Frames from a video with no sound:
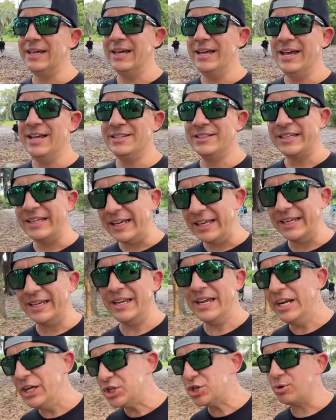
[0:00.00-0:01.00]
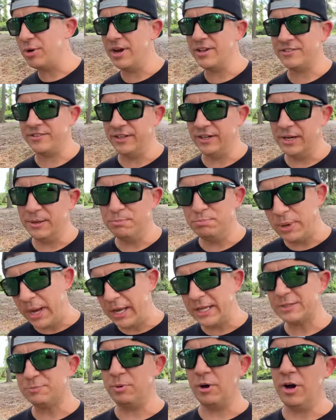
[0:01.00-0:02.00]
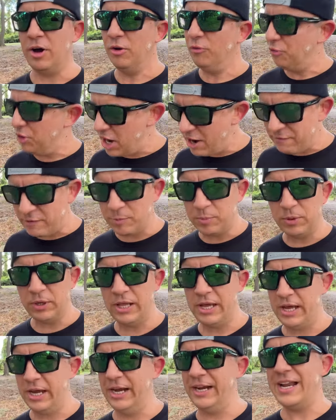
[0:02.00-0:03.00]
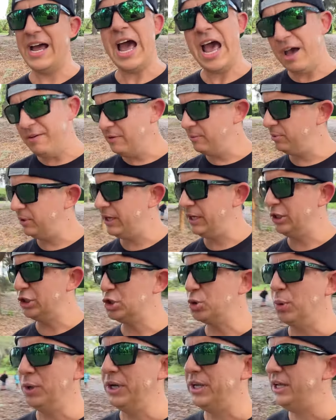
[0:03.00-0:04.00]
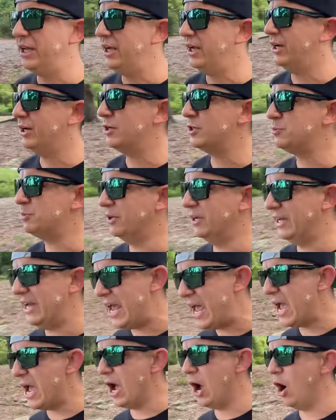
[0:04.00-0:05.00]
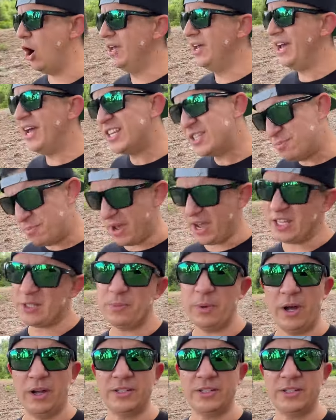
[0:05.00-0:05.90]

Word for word: is getting interested in baseball. Never played. I haven't played in 20 years, but now it's baseball